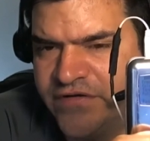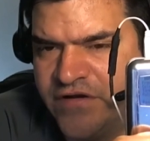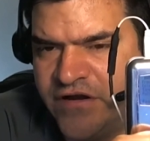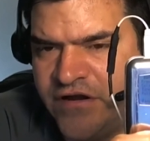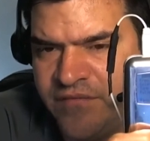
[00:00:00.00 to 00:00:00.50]

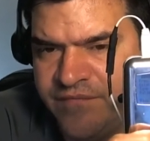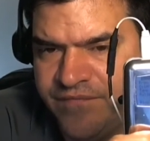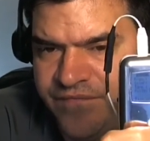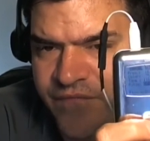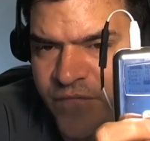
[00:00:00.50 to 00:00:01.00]
um,
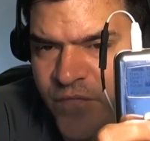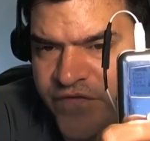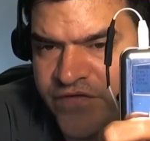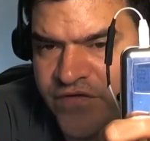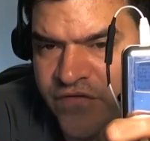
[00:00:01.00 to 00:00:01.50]
what
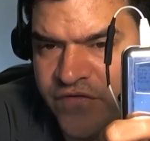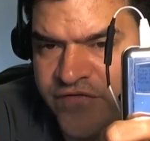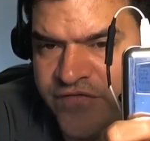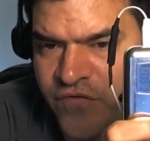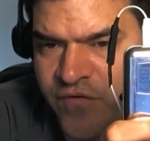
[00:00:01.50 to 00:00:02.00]
the tone
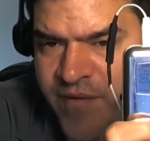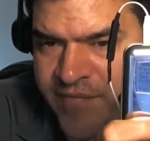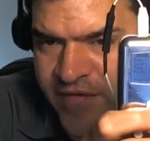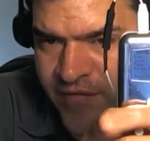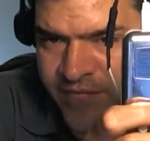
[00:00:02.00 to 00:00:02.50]
is for.
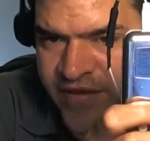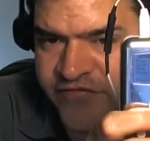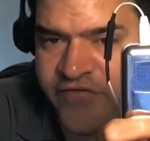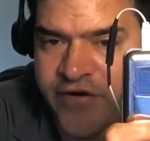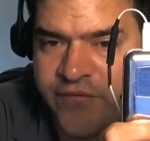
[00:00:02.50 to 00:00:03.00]
Maybe the bass
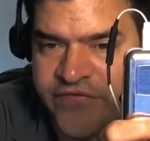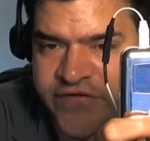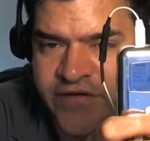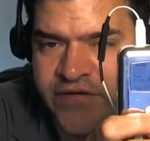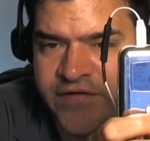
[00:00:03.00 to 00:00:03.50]

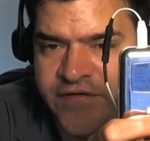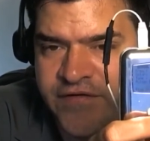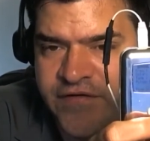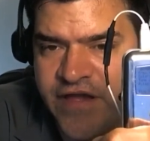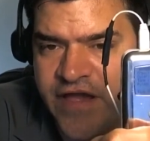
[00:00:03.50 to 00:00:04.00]
frequency. And
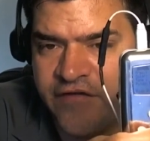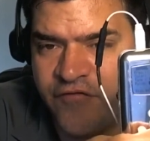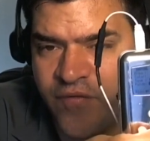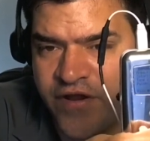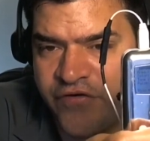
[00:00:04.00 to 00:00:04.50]
if
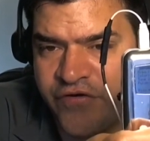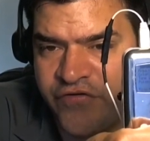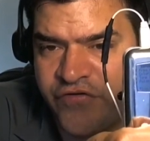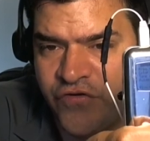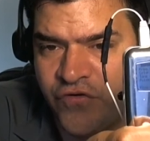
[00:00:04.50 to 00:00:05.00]
you want, you can
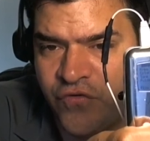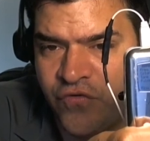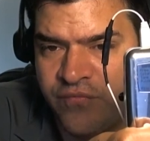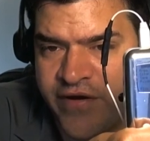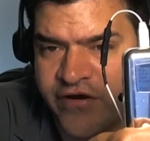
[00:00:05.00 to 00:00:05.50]

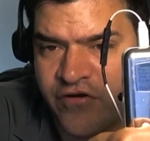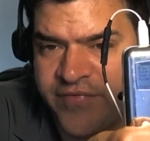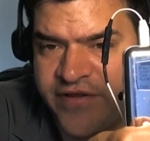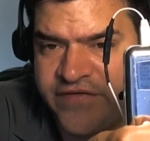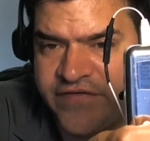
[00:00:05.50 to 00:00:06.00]
do binaural
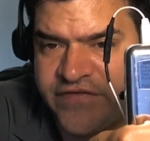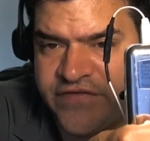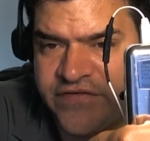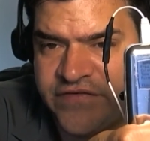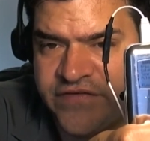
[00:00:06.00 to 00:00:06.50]

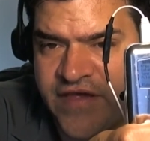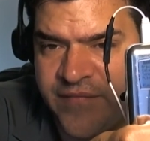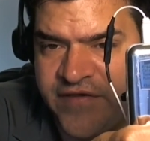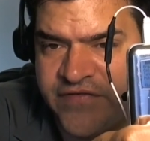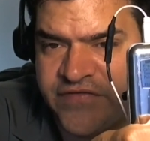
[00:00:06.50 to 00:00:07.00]
beats,
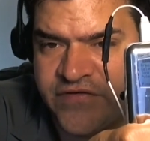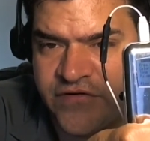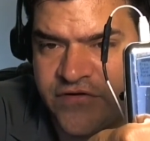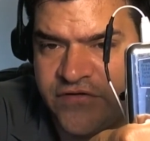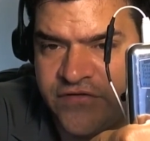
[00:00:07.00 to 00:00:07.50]

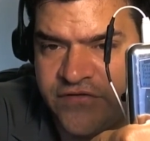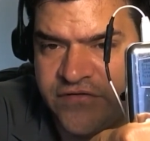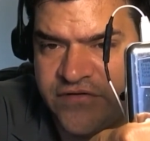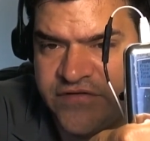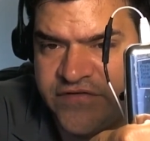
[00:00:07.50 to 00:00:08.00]
hemicircle,
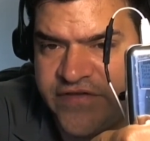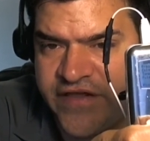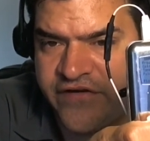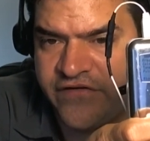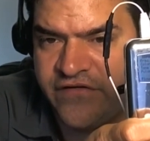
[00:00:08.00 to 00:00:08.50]

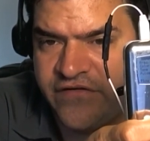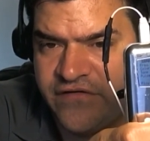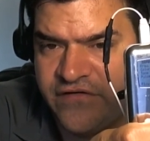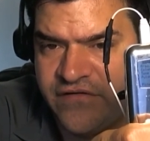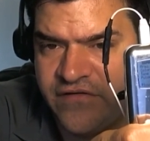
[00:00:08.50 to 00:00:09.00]
standard,
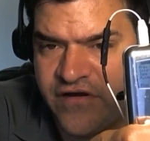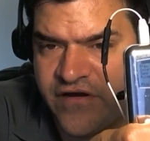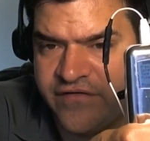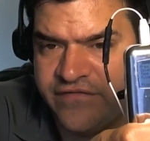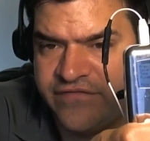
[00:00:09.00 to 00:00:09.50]

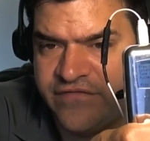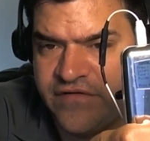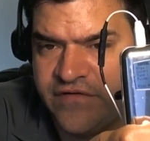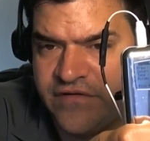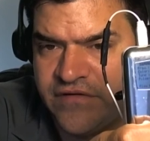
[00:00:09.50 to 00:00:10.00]
off.
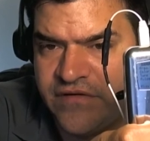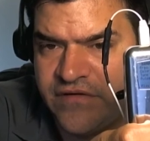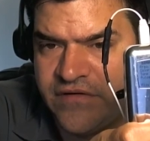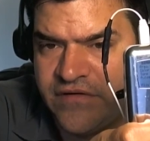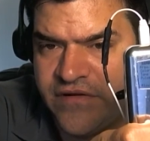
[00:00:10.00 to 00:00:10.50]

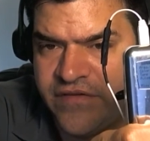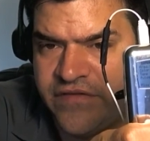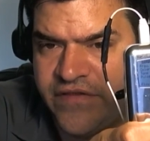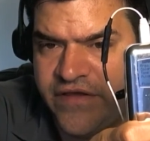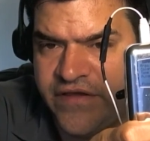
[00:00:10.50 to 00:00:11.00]

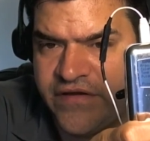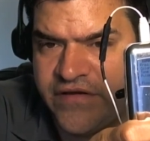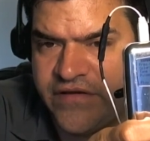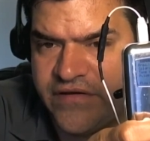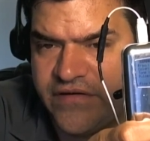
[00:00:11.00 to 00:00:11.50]
I think
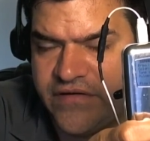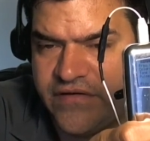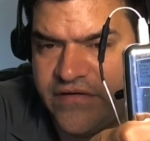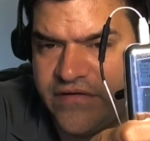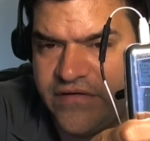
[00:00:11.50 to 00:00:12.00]

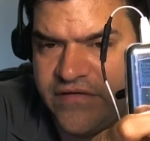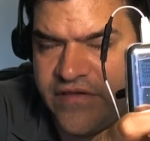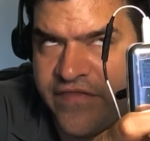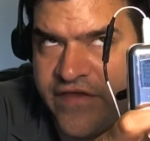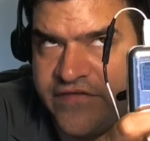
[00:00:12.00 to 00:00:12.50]

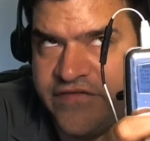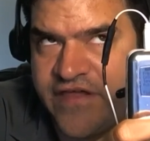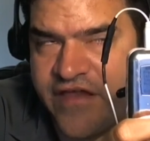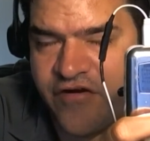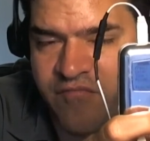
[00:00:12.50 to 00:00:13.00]
I think
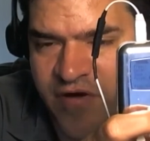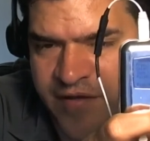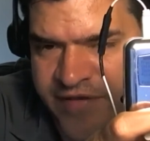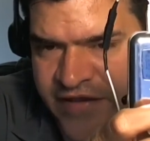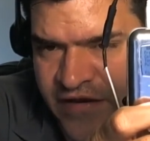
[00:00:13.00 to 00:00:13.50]
standard
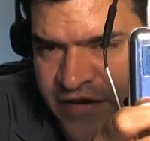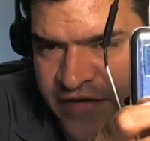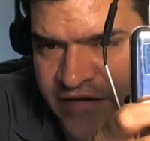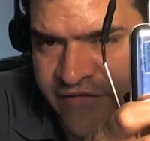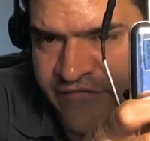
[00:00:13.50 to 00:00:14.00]
might be uh,
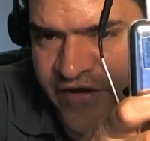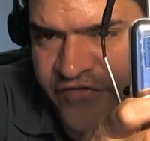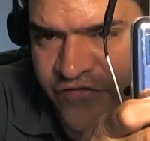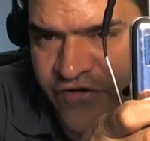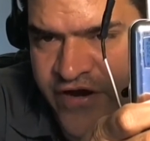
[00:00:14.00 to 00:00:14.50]
kind of
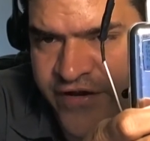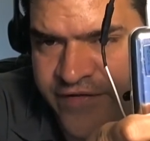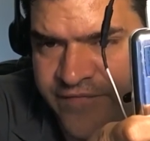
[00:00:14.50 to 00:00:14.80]
isochronic